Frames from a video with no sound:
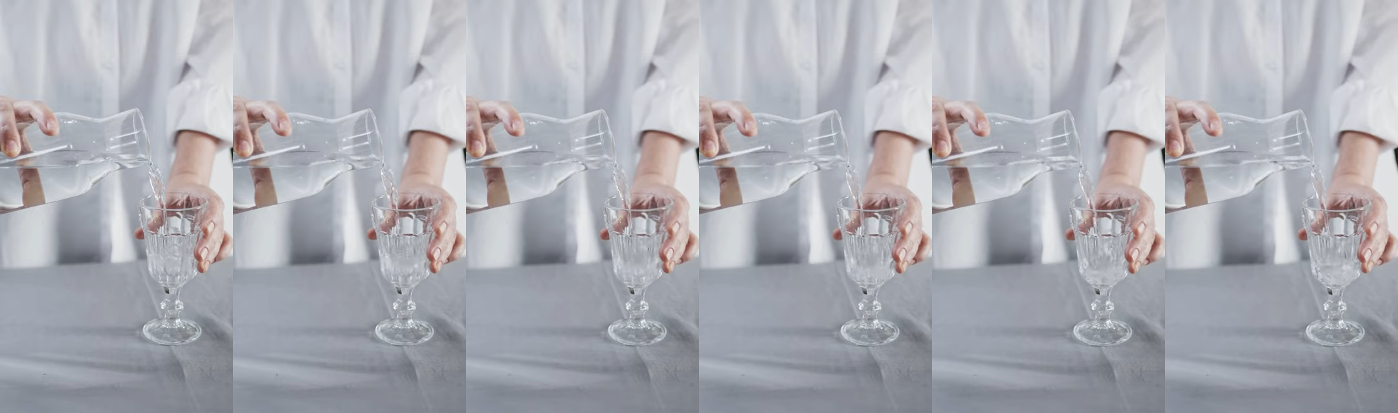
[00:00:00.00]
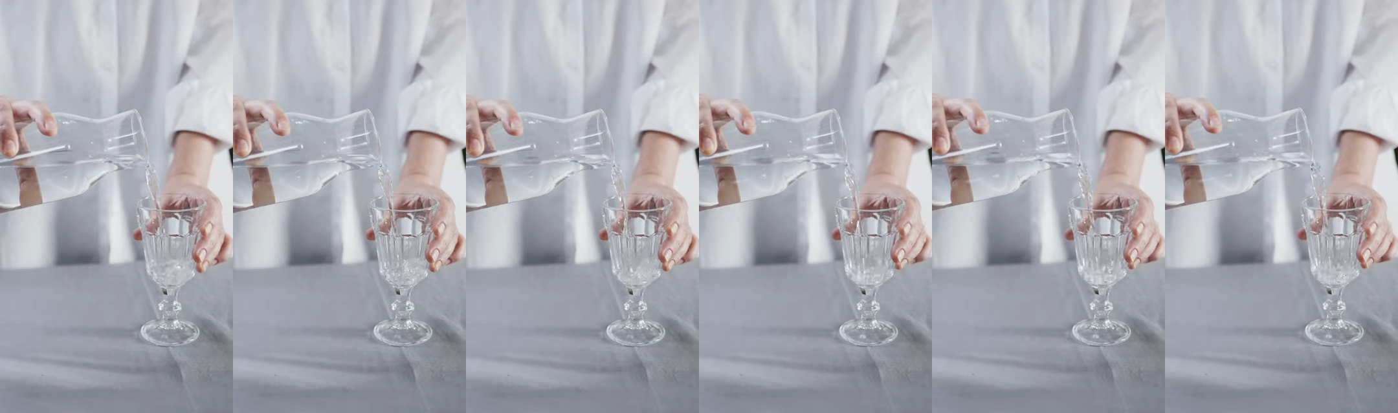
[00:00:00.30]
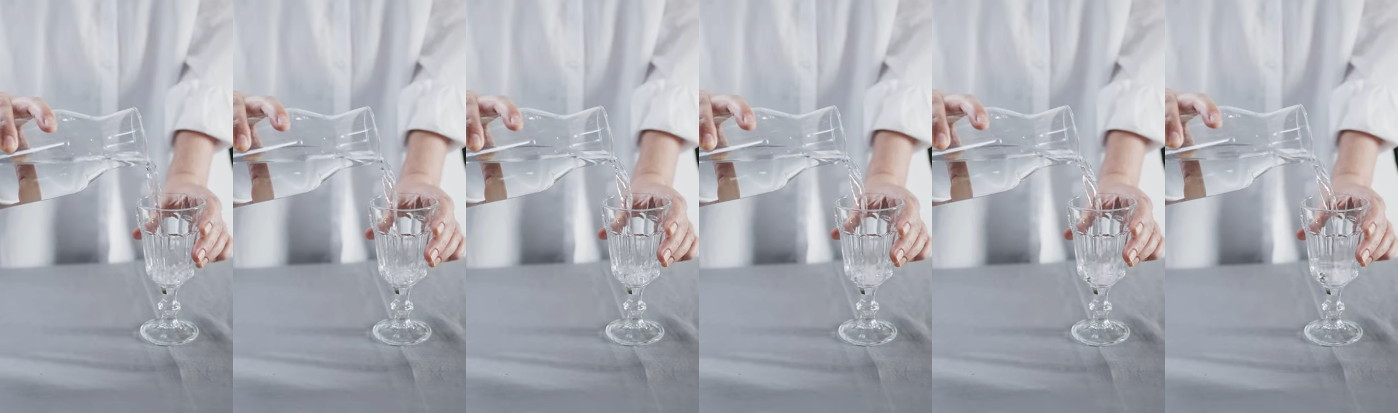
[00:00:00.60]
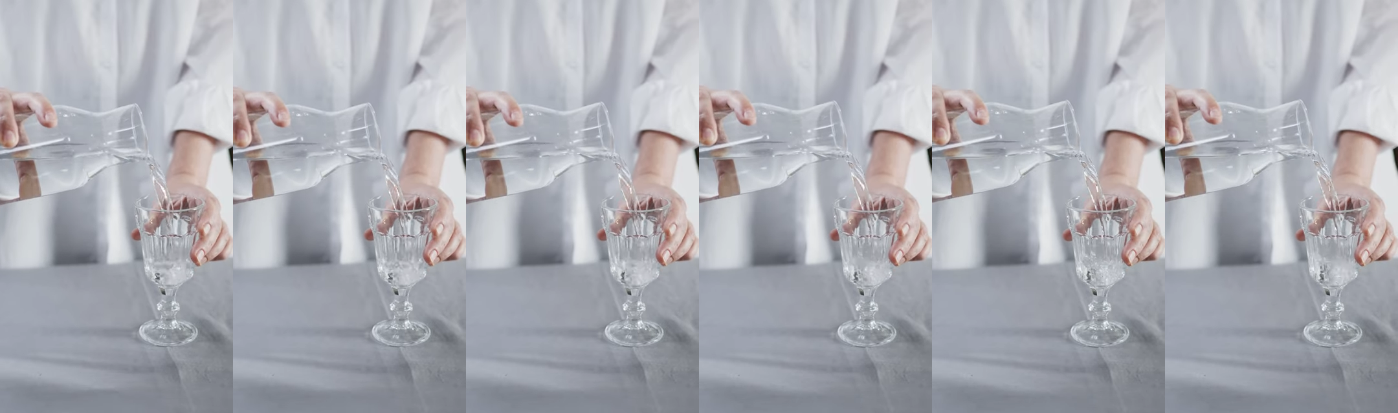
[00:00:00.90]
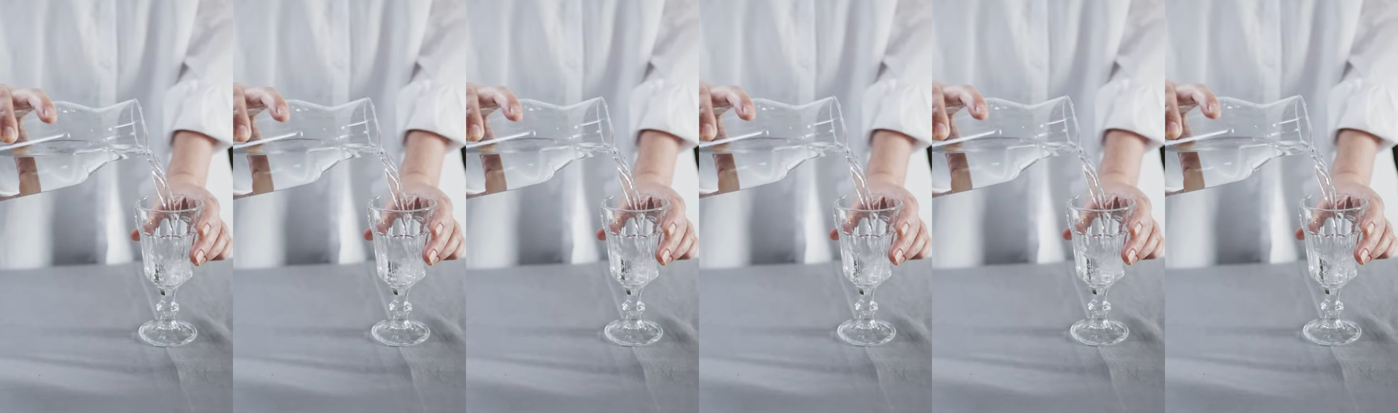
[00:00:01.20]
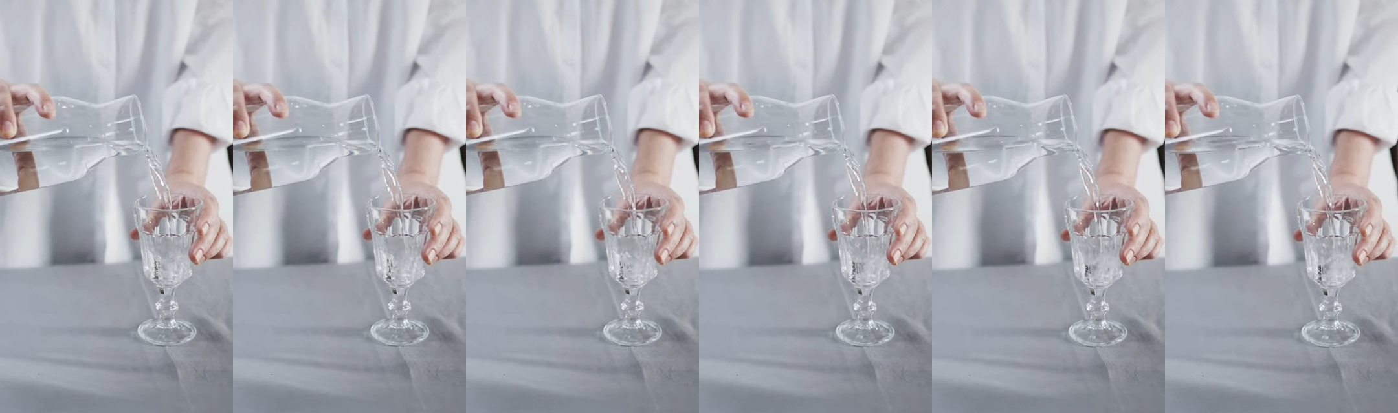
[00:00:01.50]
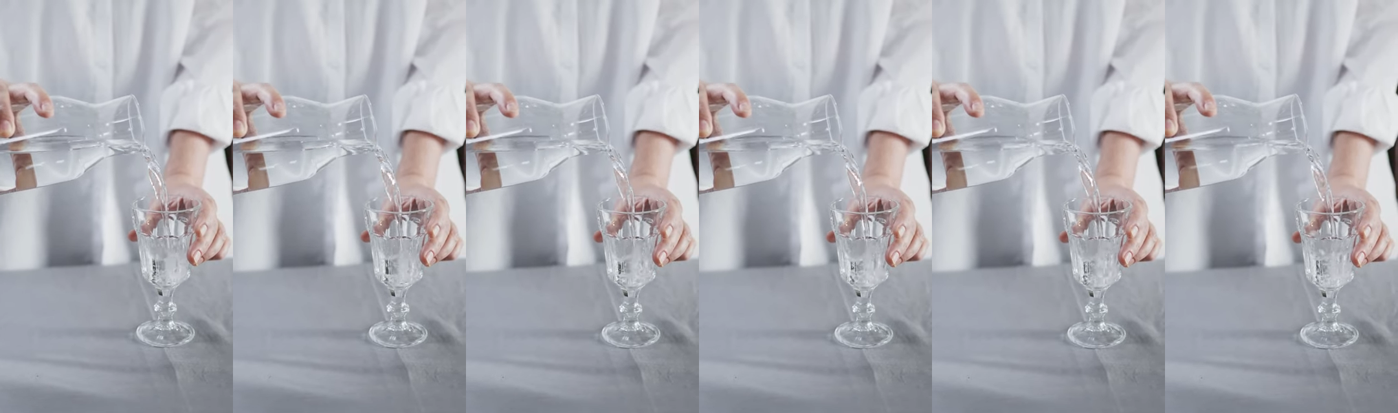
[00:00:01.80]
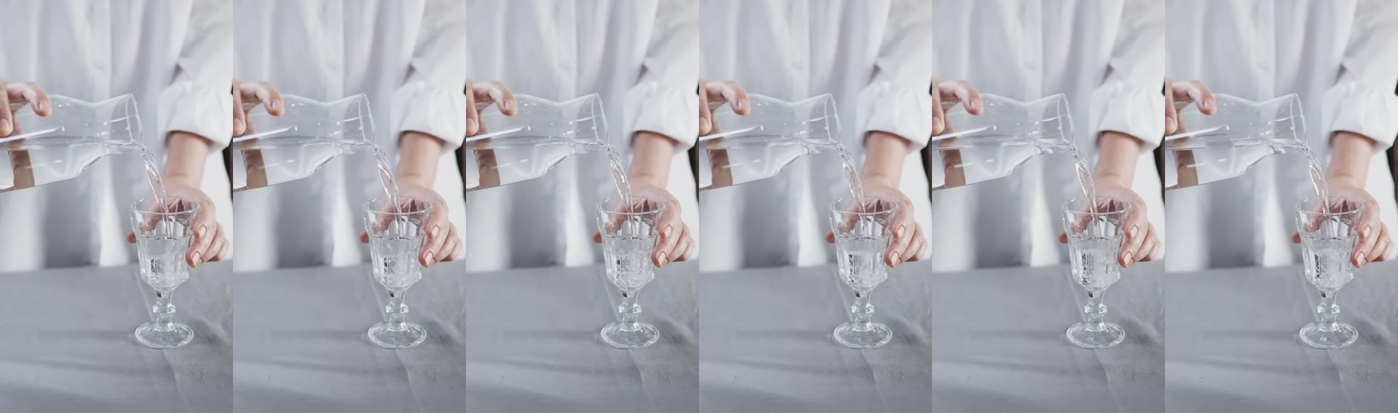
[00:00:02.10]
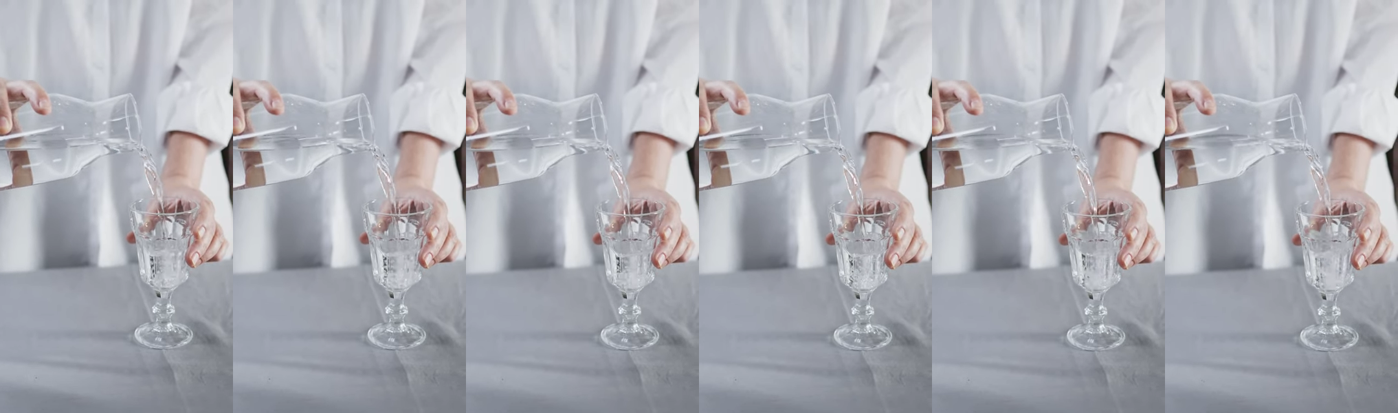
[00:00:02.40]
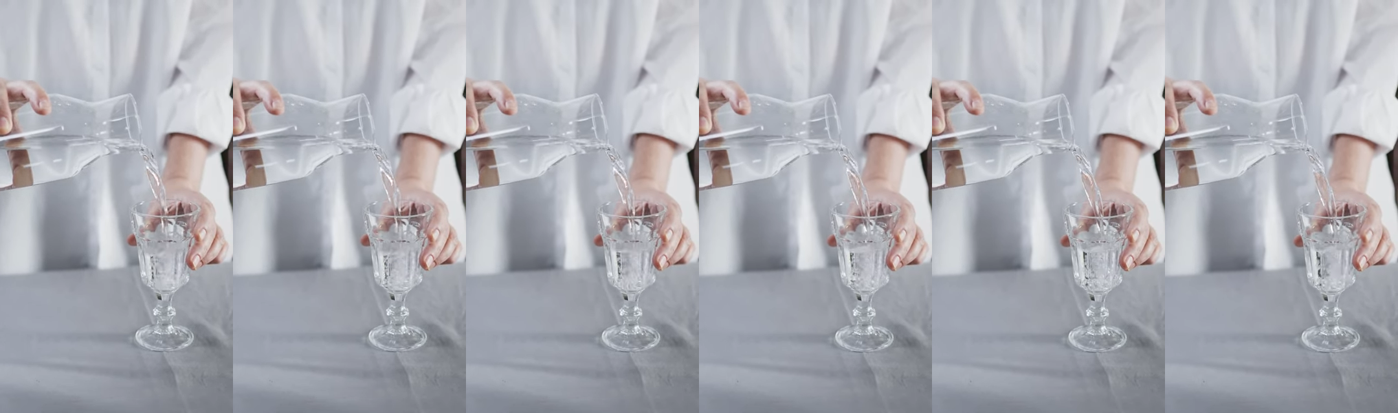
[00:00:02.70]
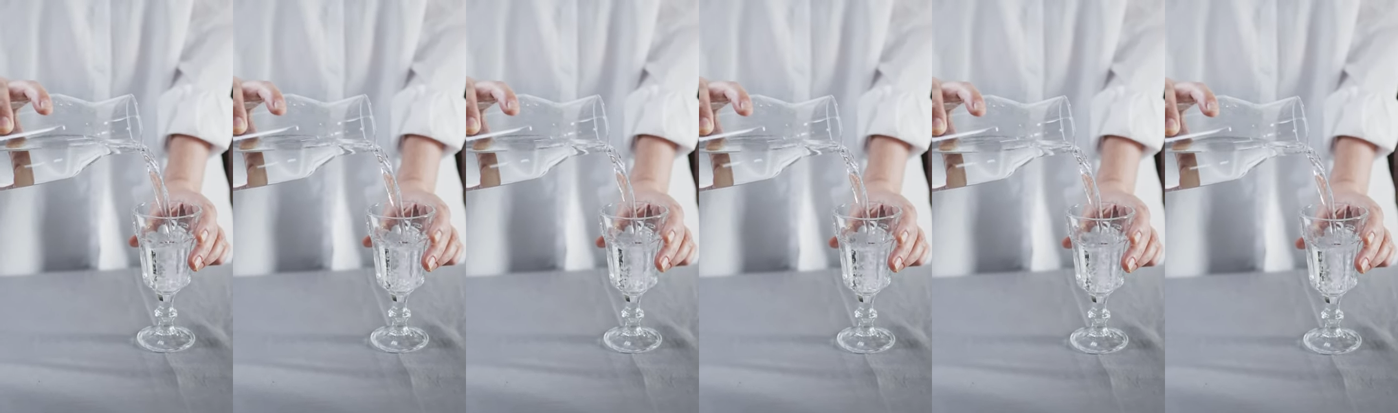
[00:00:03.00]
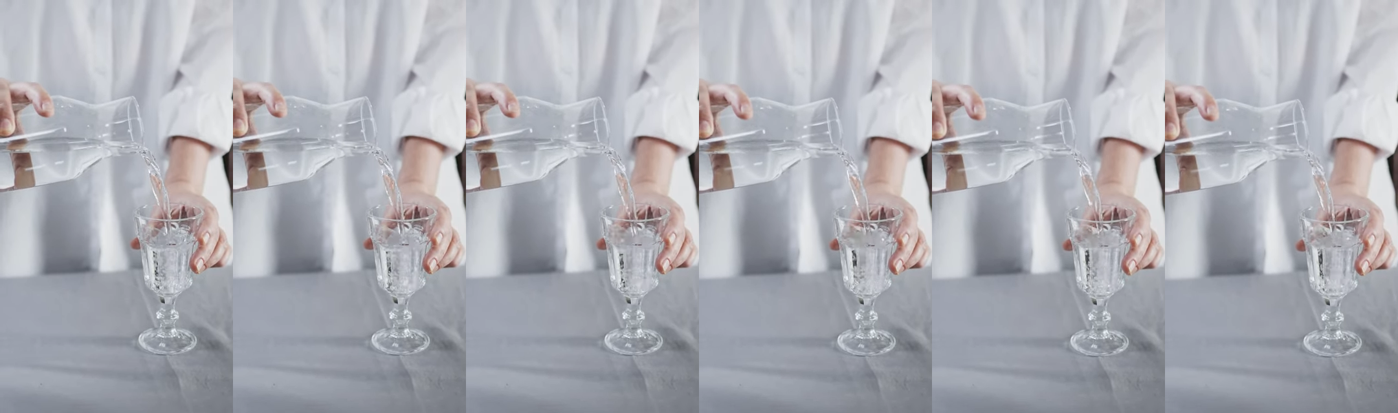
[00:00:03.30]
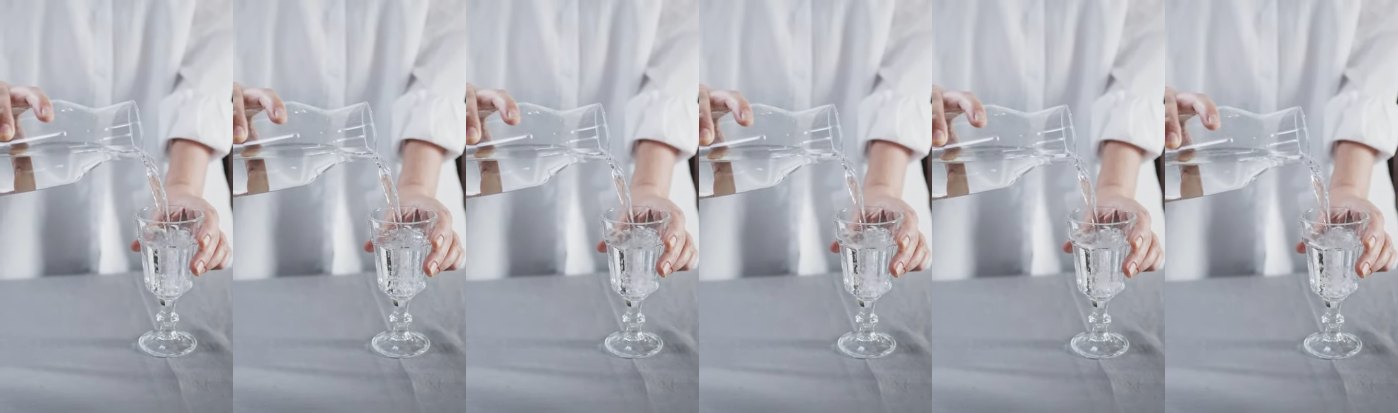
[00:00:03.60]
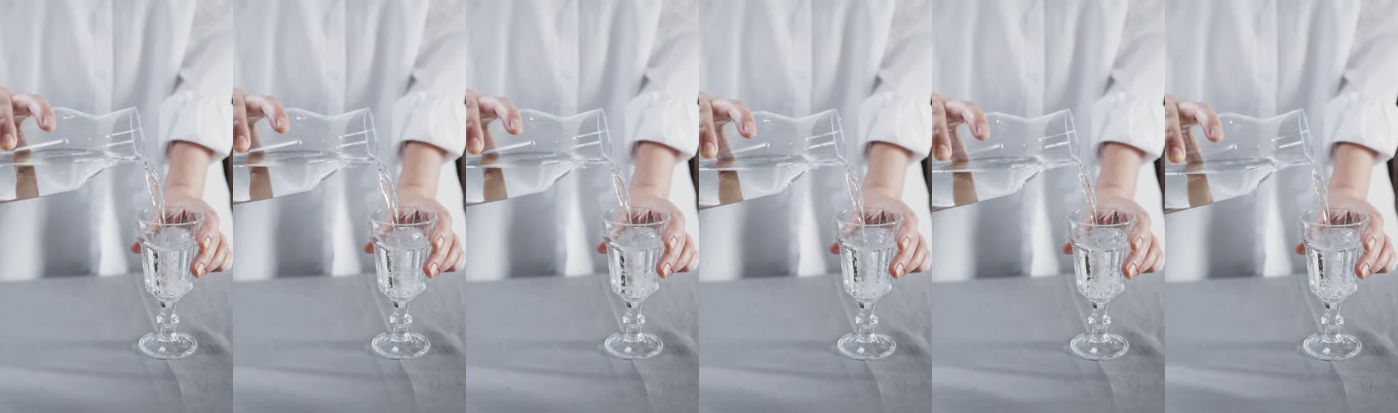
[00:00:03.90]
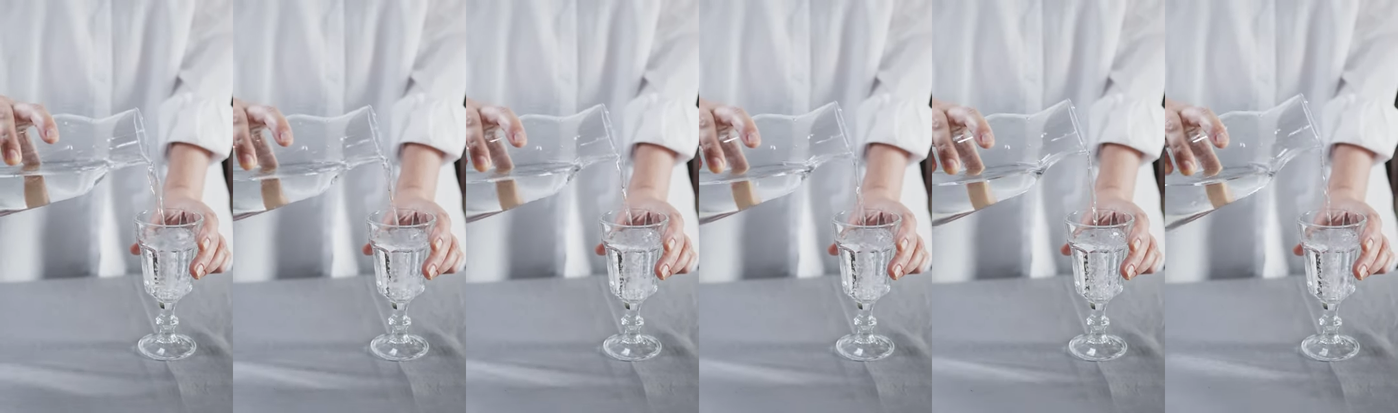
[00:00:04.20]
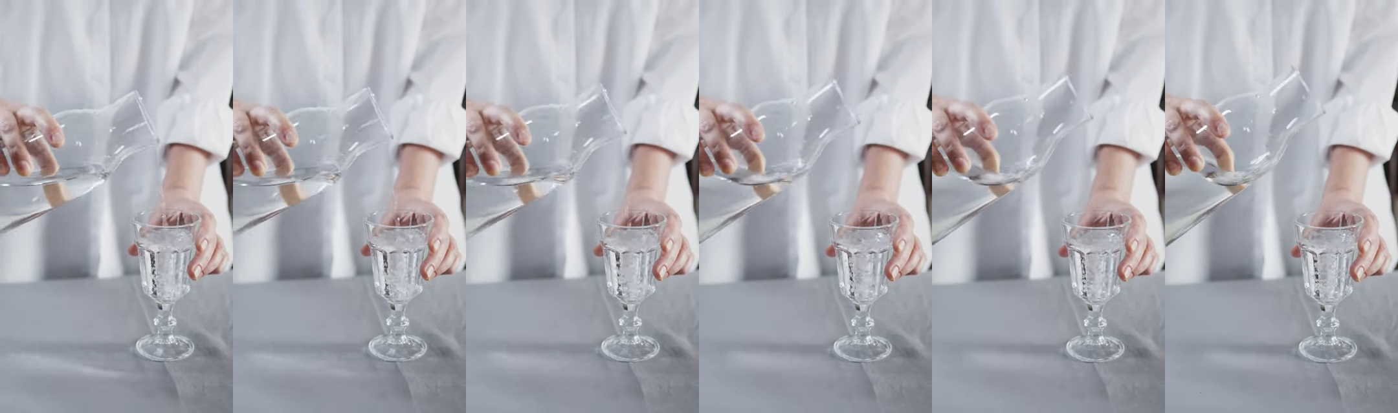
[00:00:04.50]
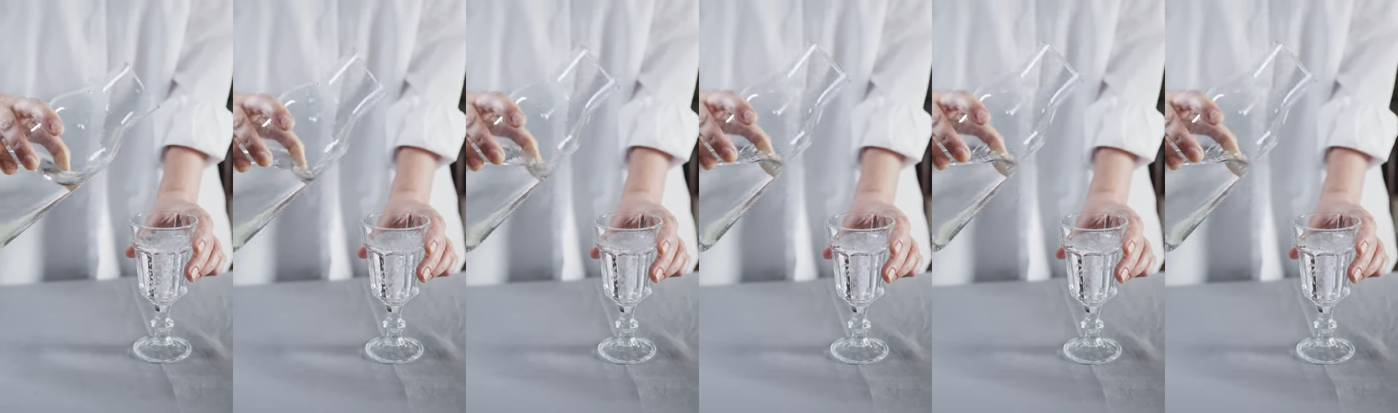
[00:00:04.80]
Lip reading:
No face is visible, so there are no lips to read.